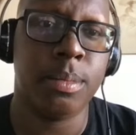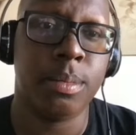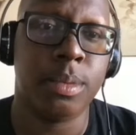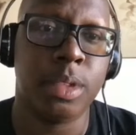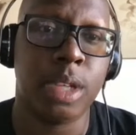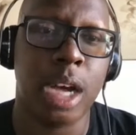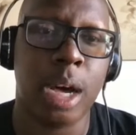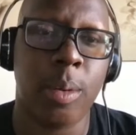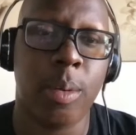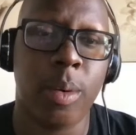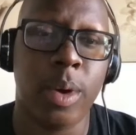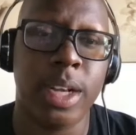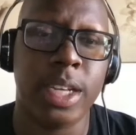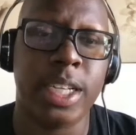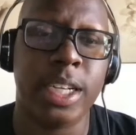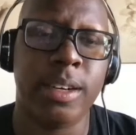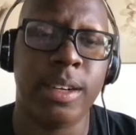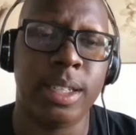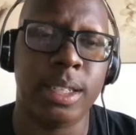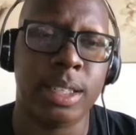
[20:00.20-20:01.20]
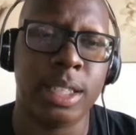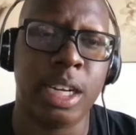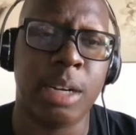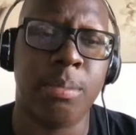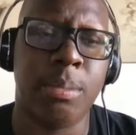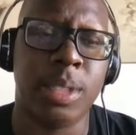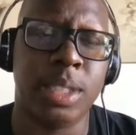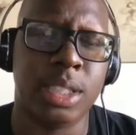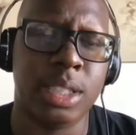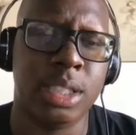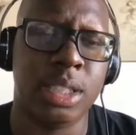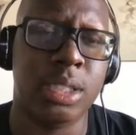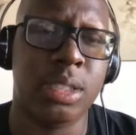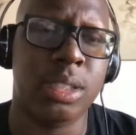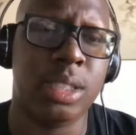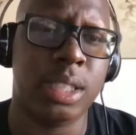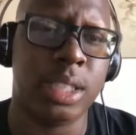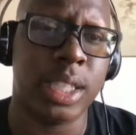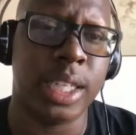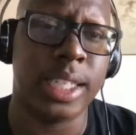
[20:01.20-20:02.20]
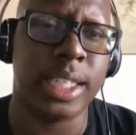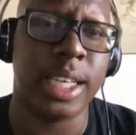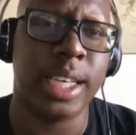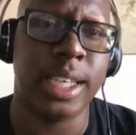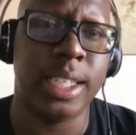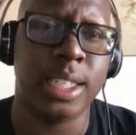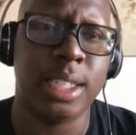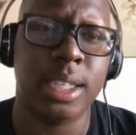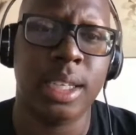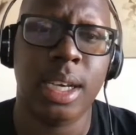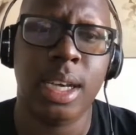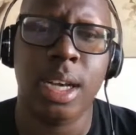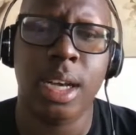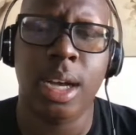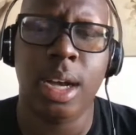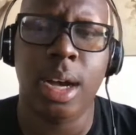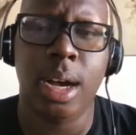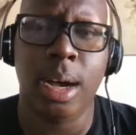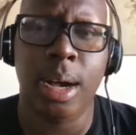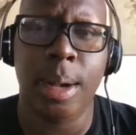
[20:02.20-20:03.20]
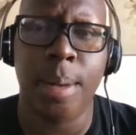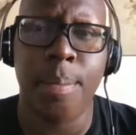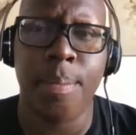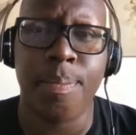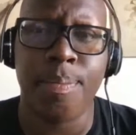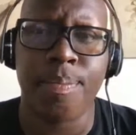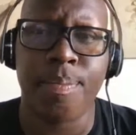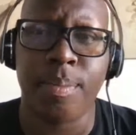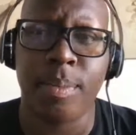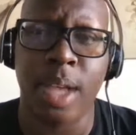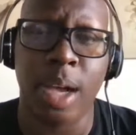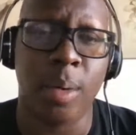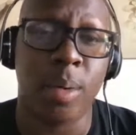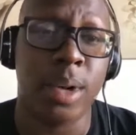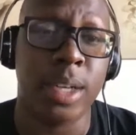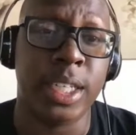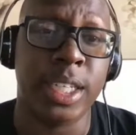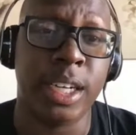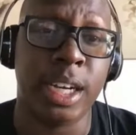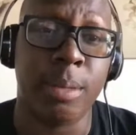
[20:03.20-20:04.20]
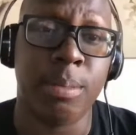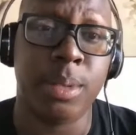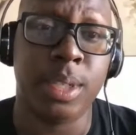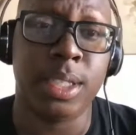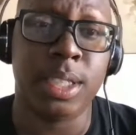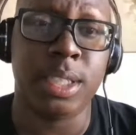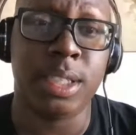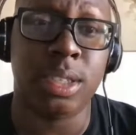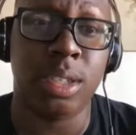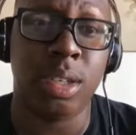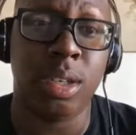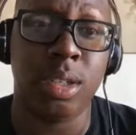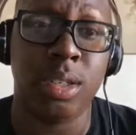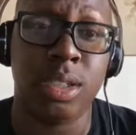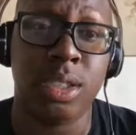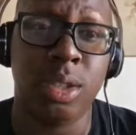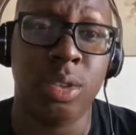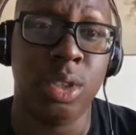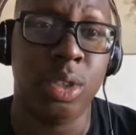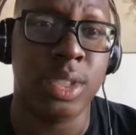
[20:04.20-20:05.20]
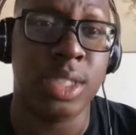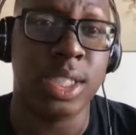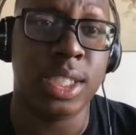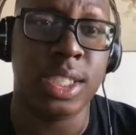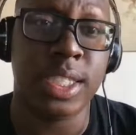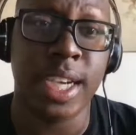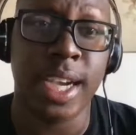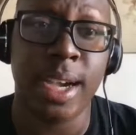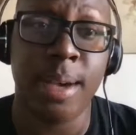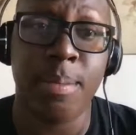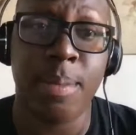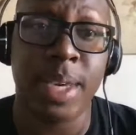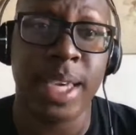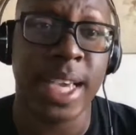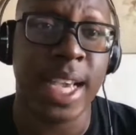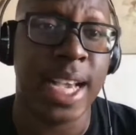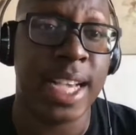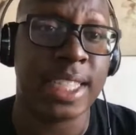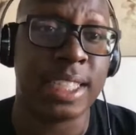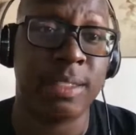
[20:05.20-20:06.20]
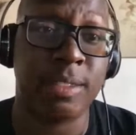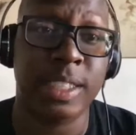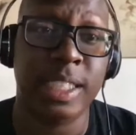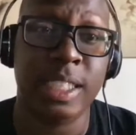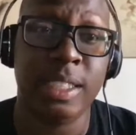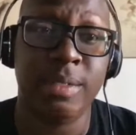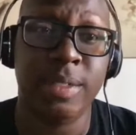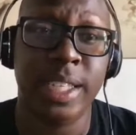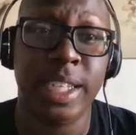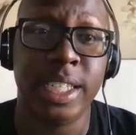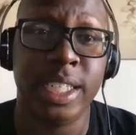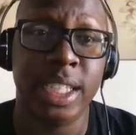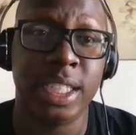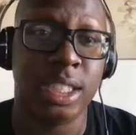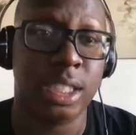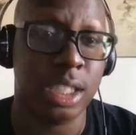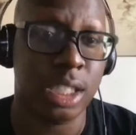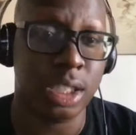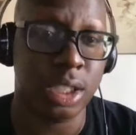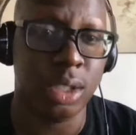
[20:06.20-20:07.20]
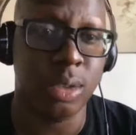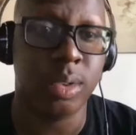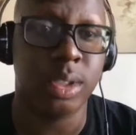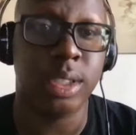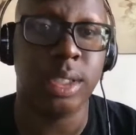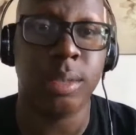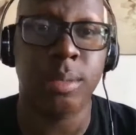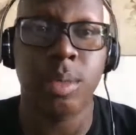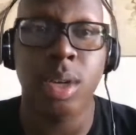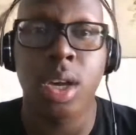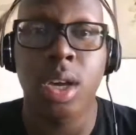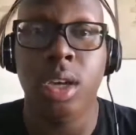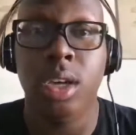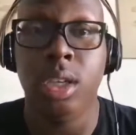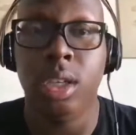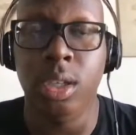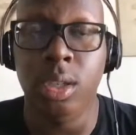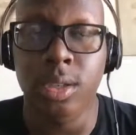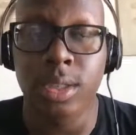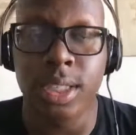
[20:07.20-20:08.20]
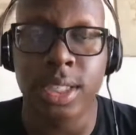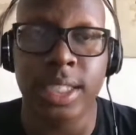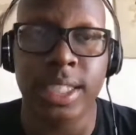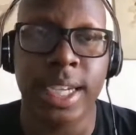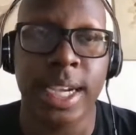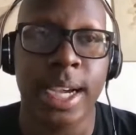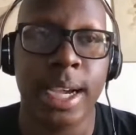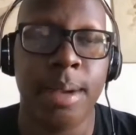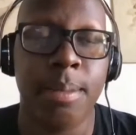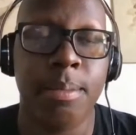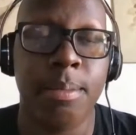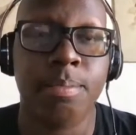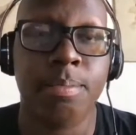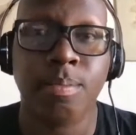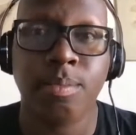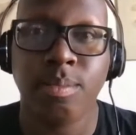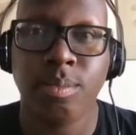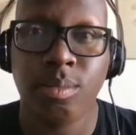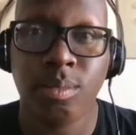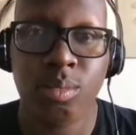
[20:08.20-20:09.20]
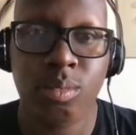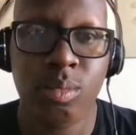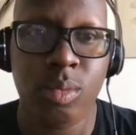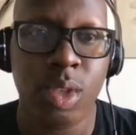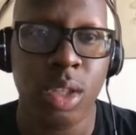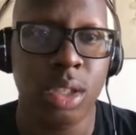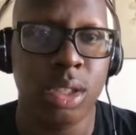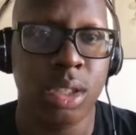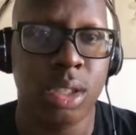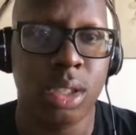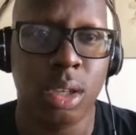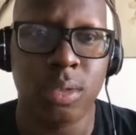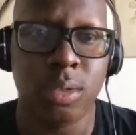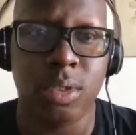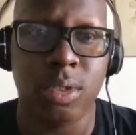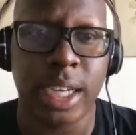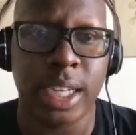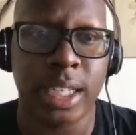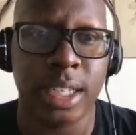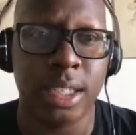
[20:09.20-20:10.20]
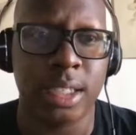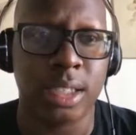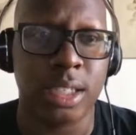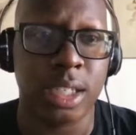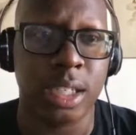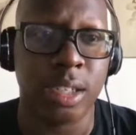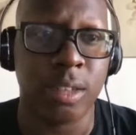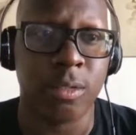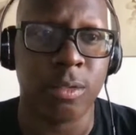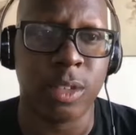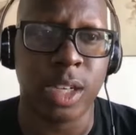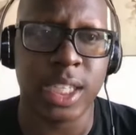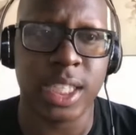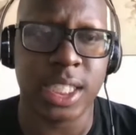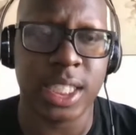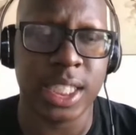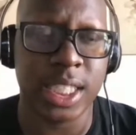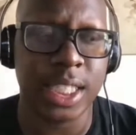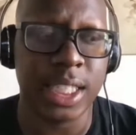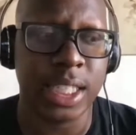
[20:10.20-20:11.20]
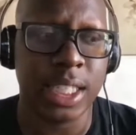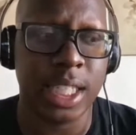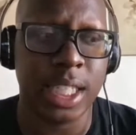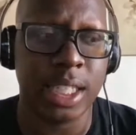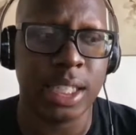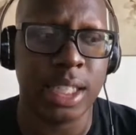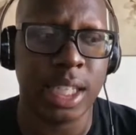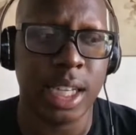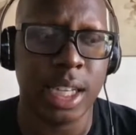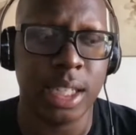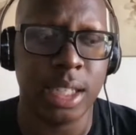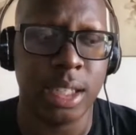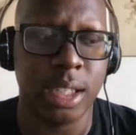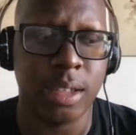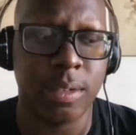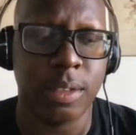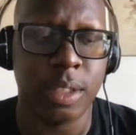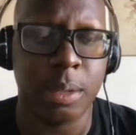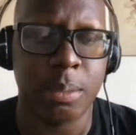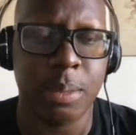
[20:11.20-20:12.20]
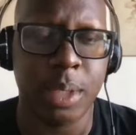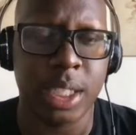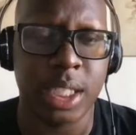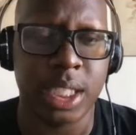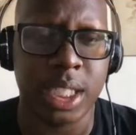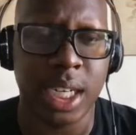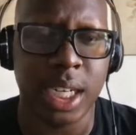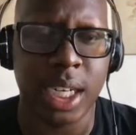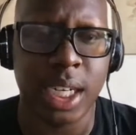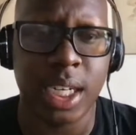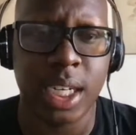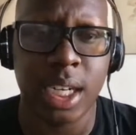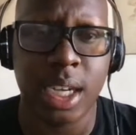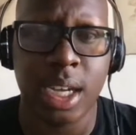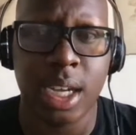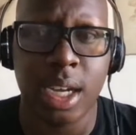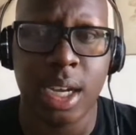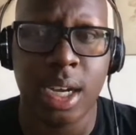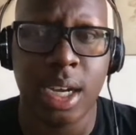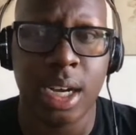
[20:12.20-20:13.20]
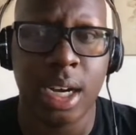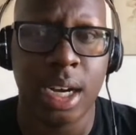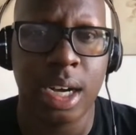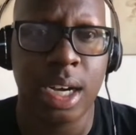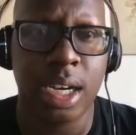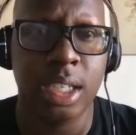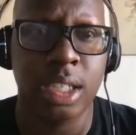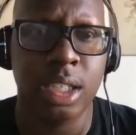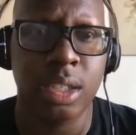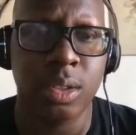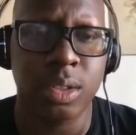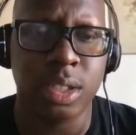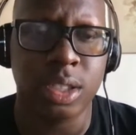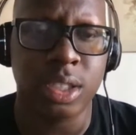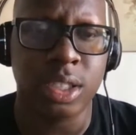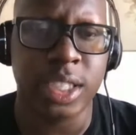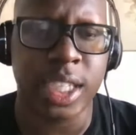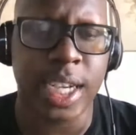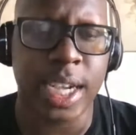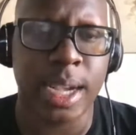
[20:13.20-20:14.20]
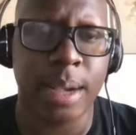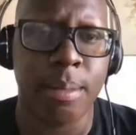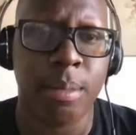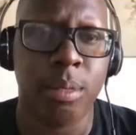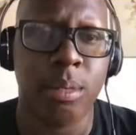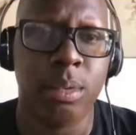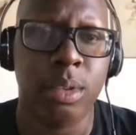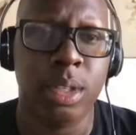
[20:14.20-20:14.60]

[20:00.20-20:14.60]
so I want Derek Brunson to use the leg kicks. I want Derek Brunson to also use his jab. He has the reach advantage. Let's use it. Use the jab. Don't try to rush in and look for the big shot. Use your jab.